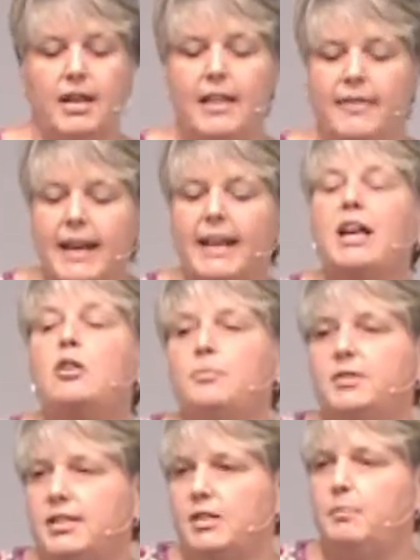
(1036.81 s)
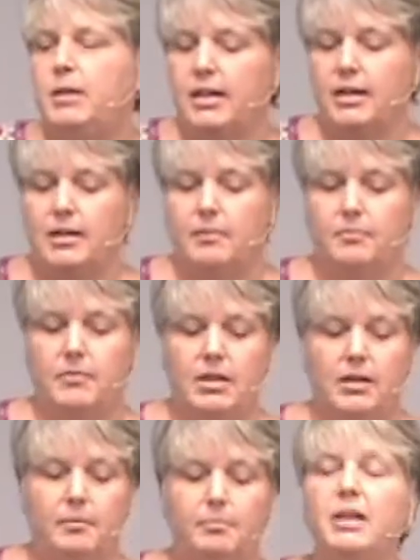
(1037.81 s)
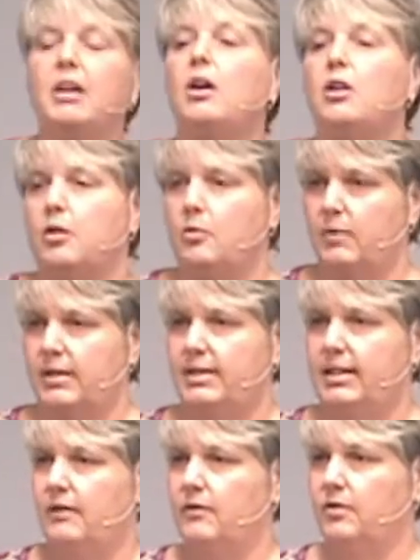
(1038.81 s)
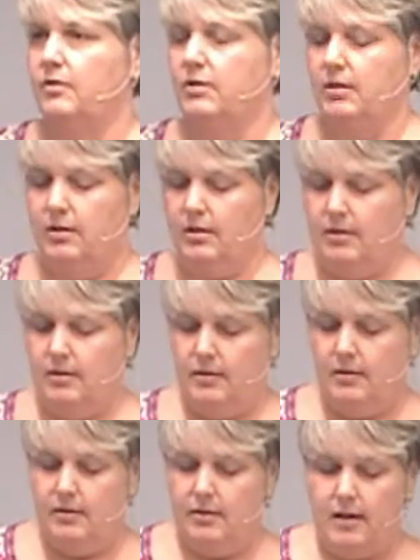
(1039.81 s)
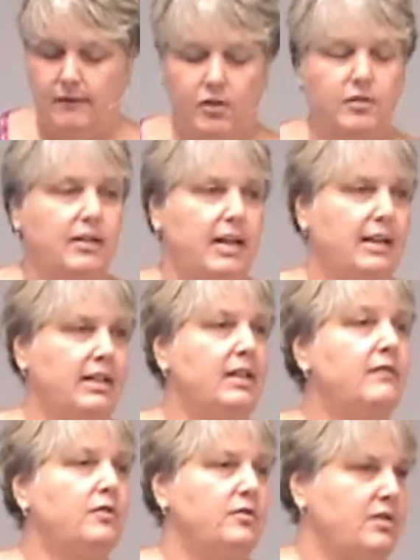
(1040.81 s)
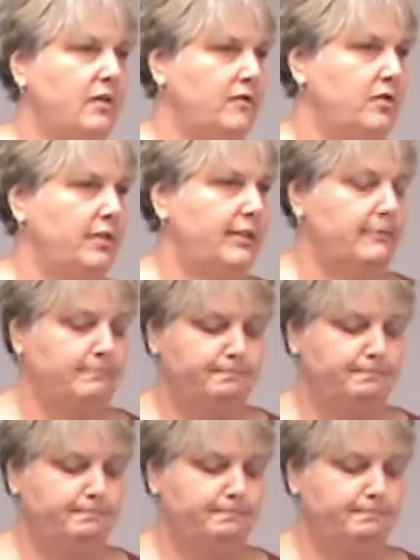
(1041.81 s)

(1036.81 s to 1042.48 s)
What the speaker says: That helps us become big-hearted receivers of good and givers of good.